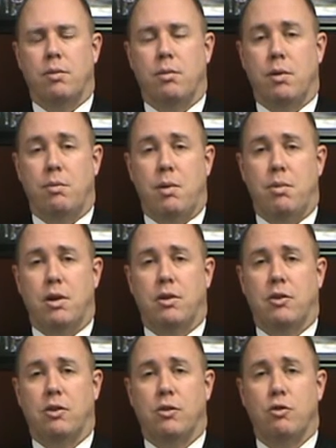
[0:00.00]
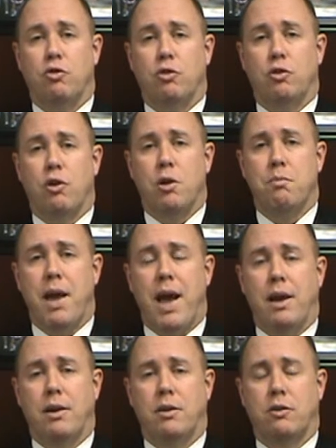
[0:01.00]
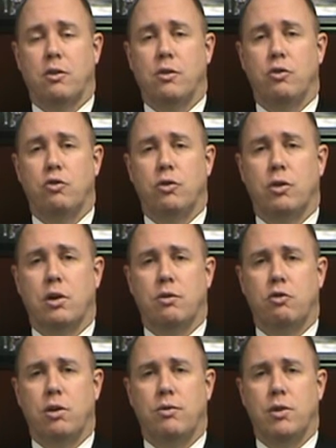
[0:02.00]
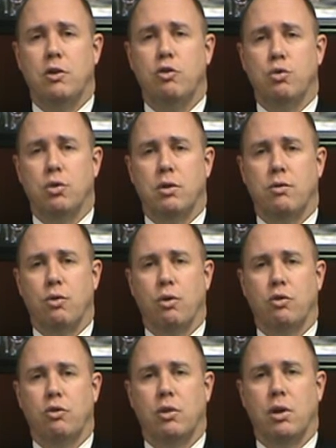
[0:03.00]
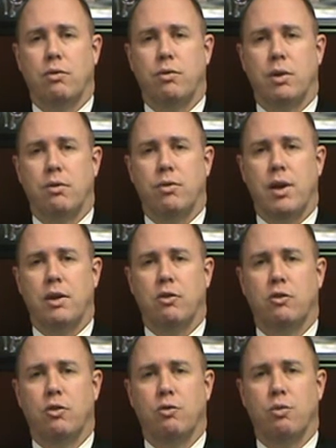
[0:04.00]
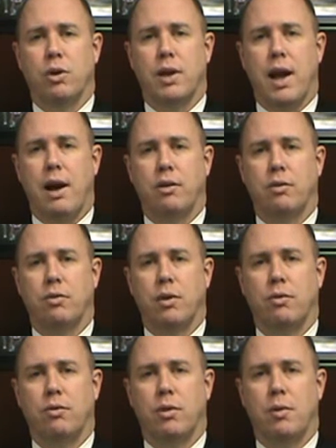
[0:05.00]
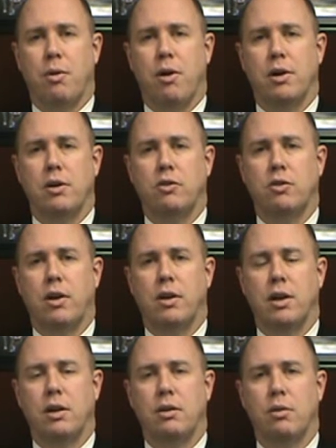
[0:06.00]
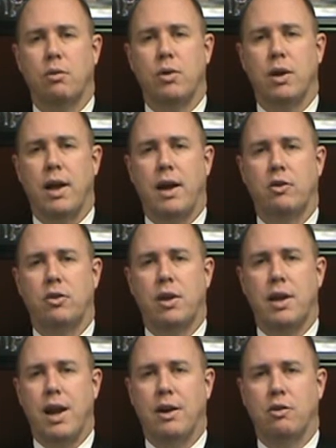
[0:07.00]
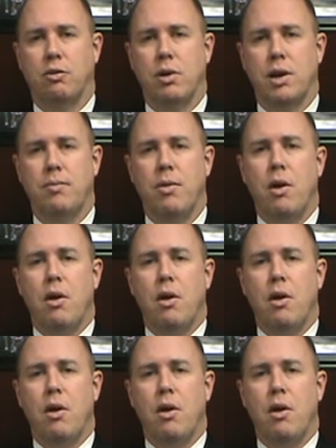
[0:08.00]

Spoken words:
It may be a dissolution gone bad. A dissolution can shift into a divorce if things don't work out, if the parties suddenly realize they can't agree.